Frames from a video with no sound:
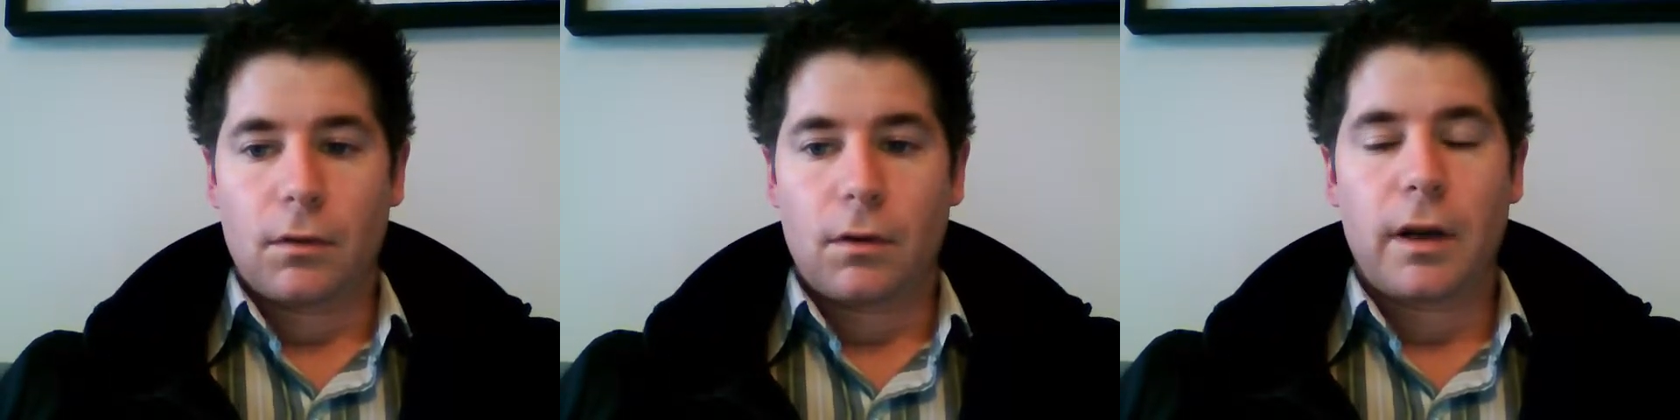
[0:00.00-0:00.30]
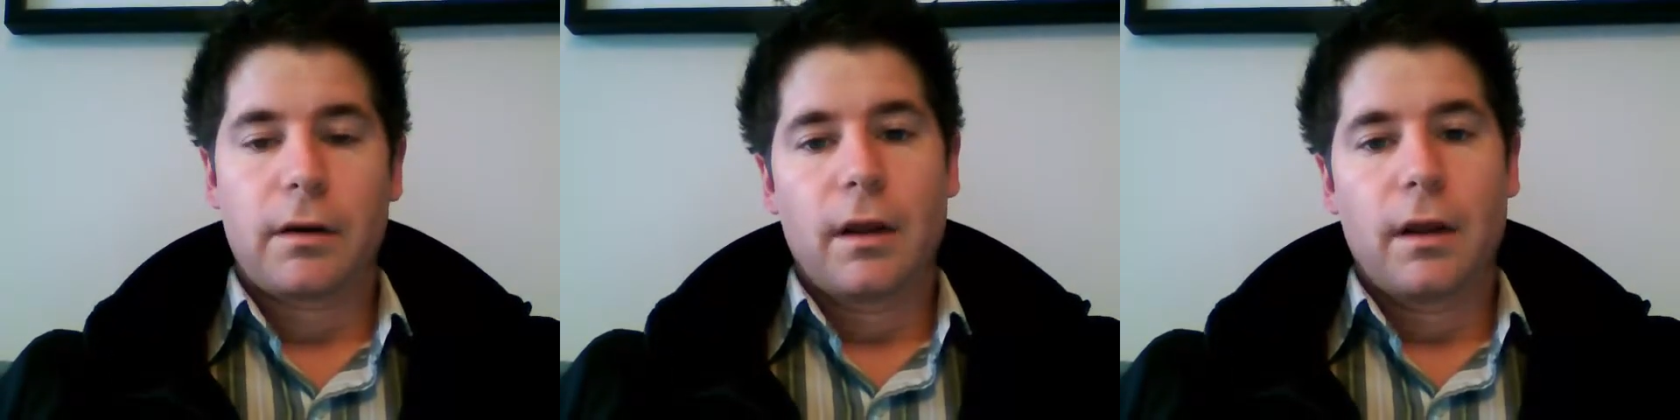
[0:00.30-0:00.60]

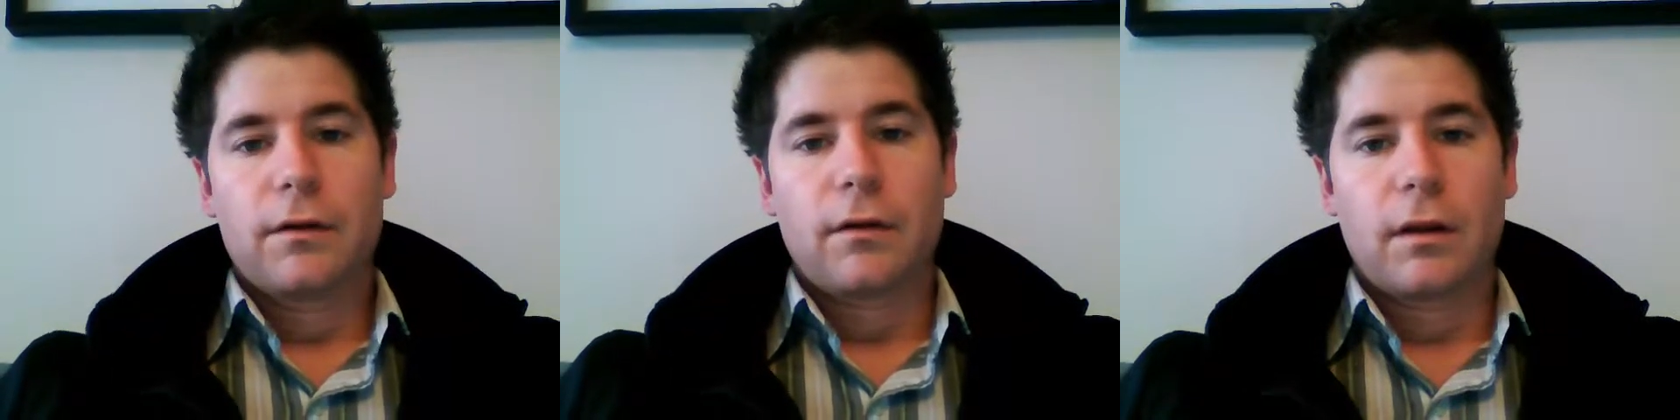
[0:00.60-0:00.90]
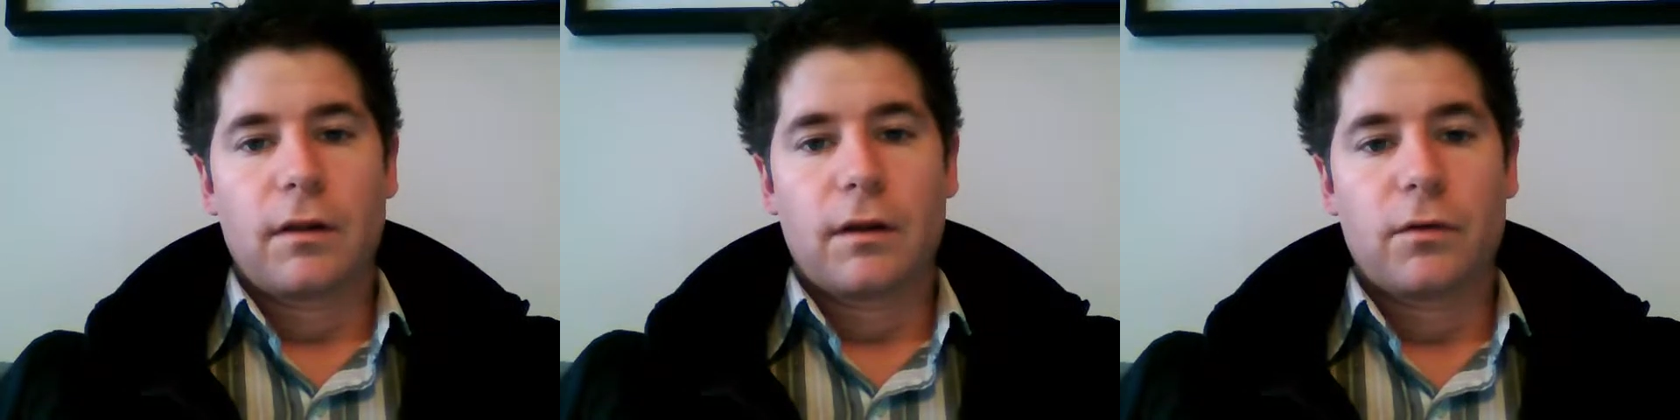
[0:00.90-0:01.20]
Alright,
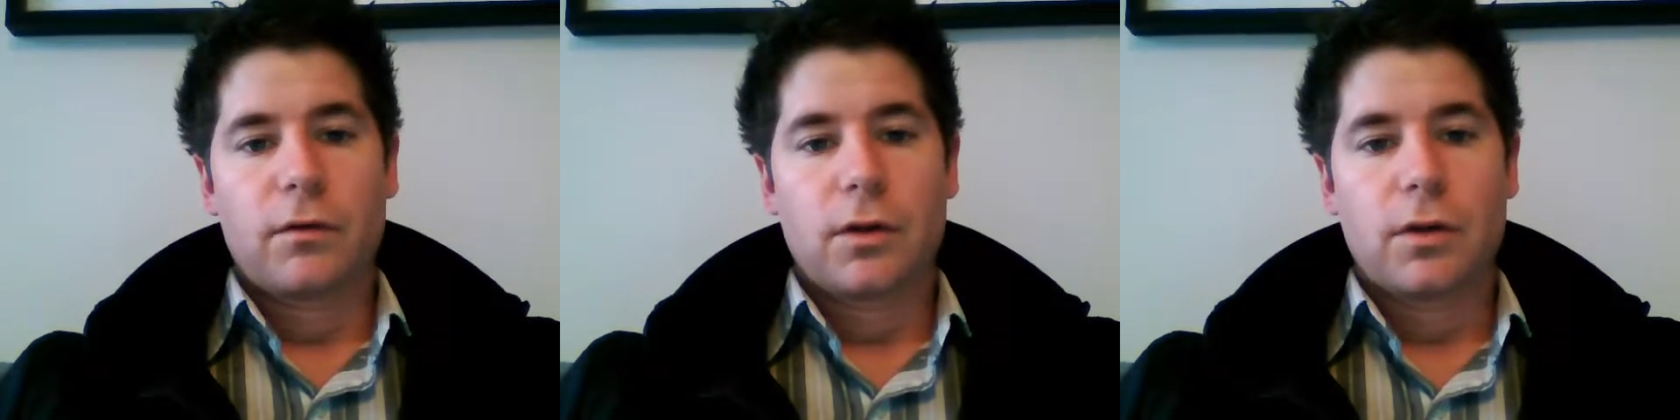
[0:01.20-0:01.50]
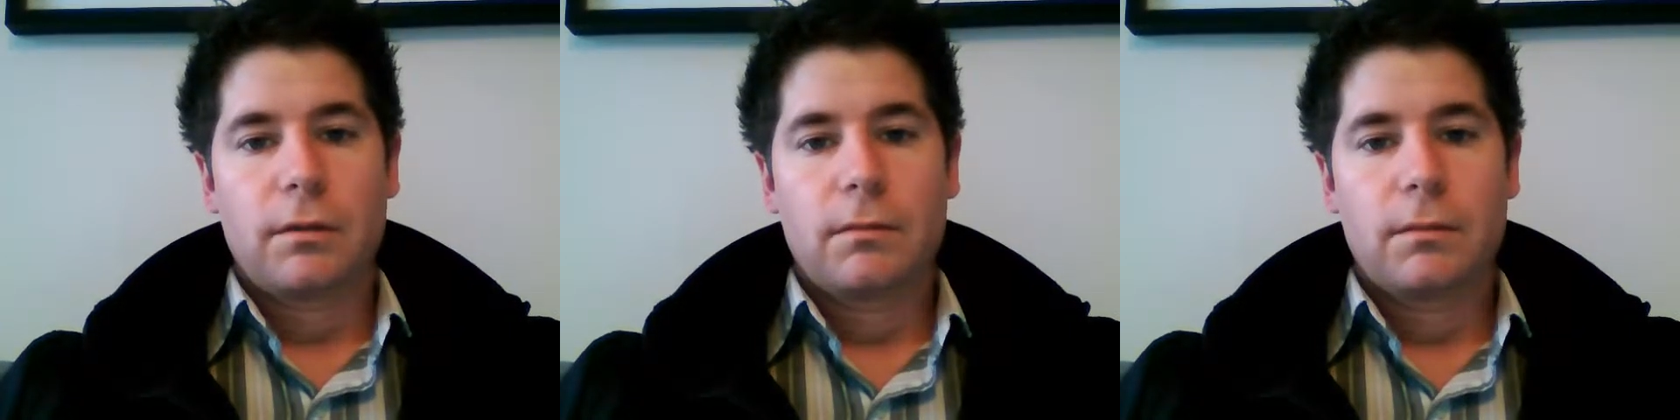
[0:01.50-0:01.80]
so thanks for
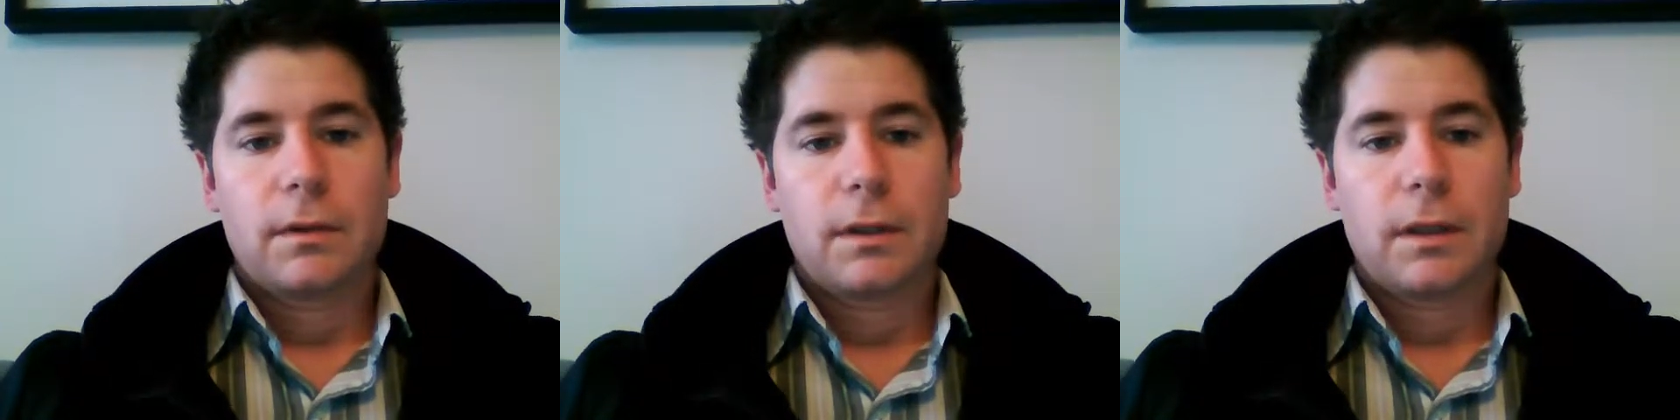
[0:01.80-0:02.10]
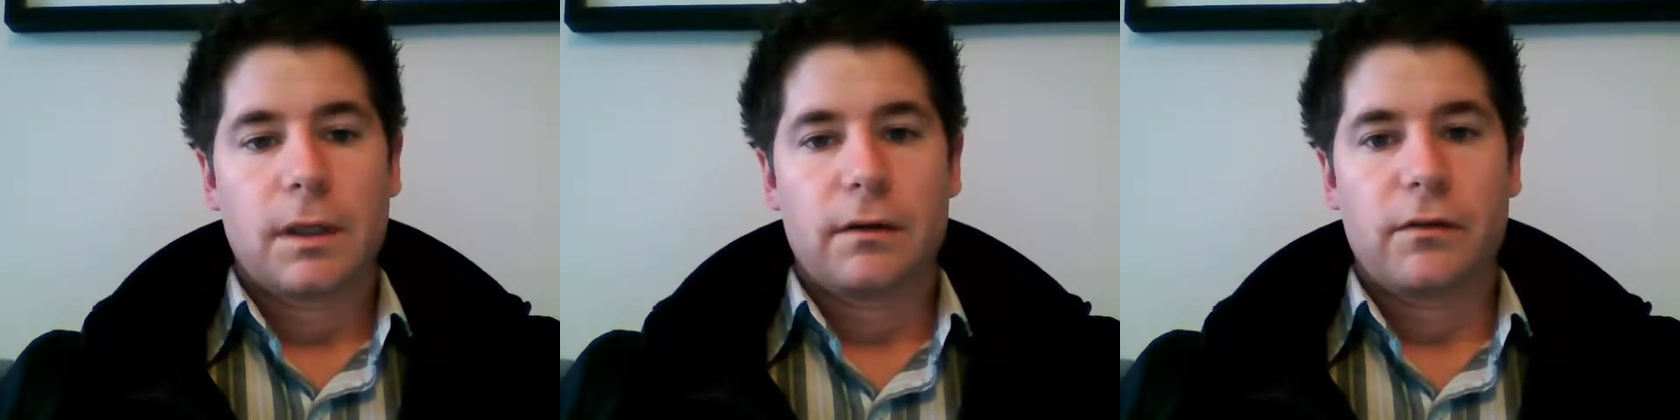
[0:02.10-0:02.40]
tuning in,
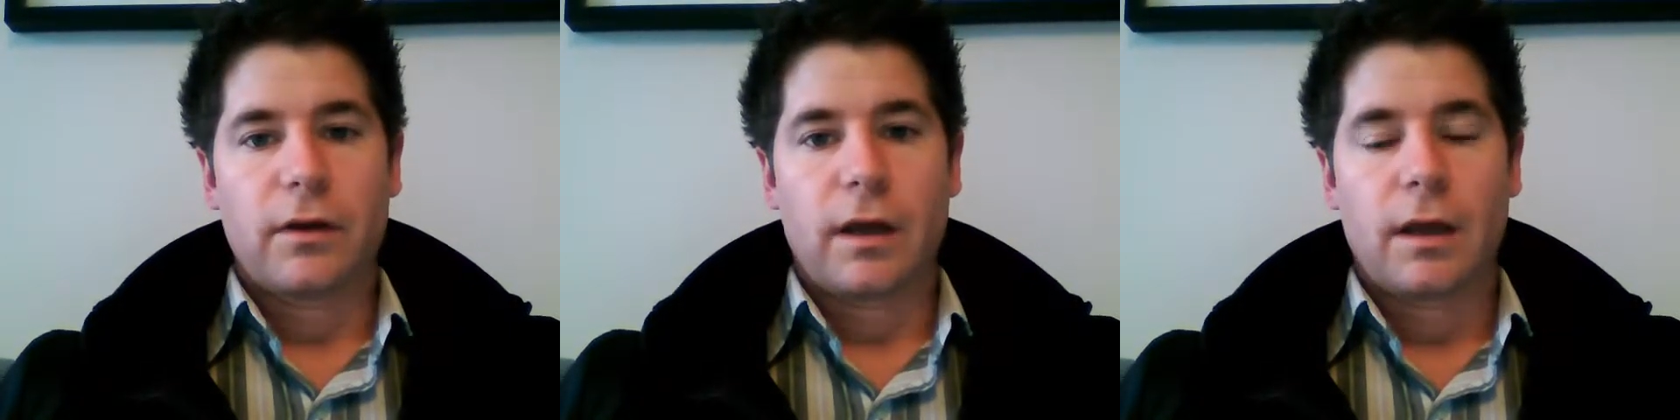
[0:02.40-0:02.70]
and